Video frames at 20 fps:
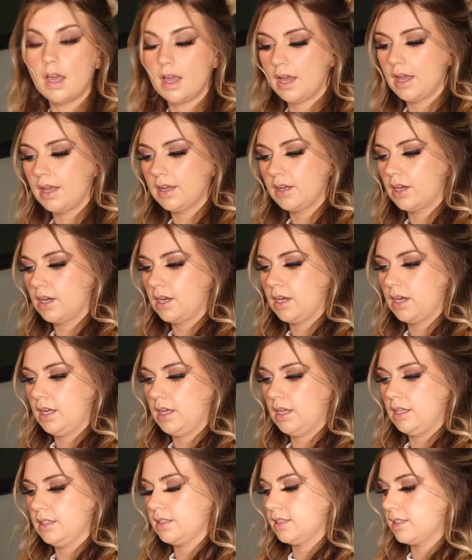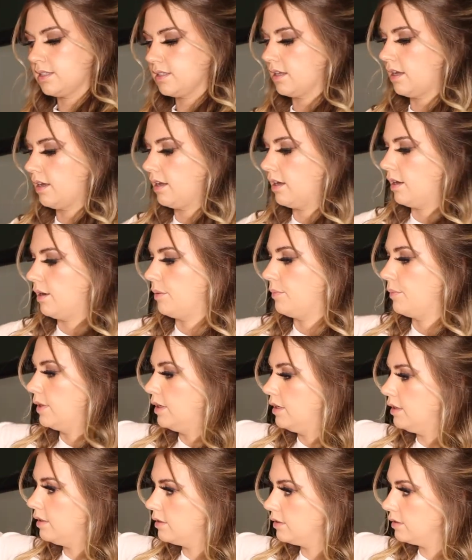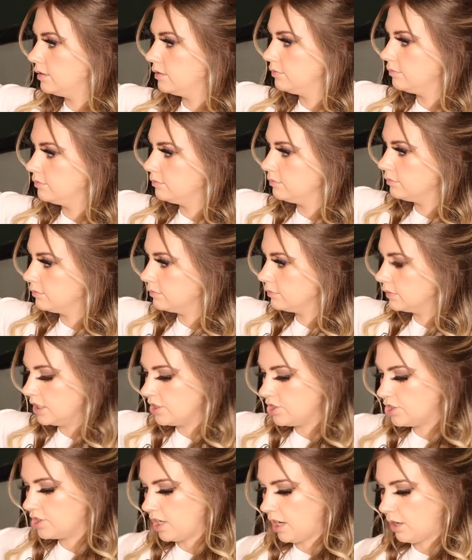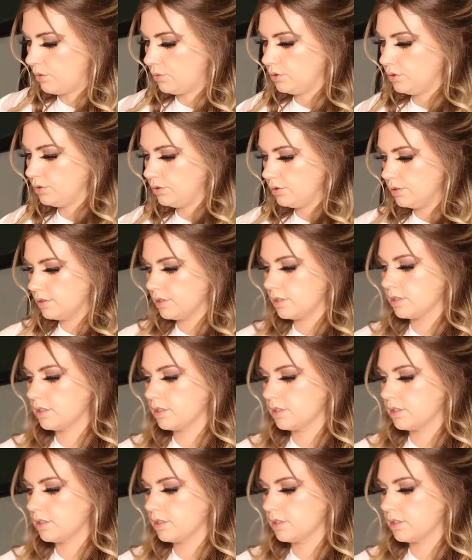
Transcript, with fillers: I got some dish towels,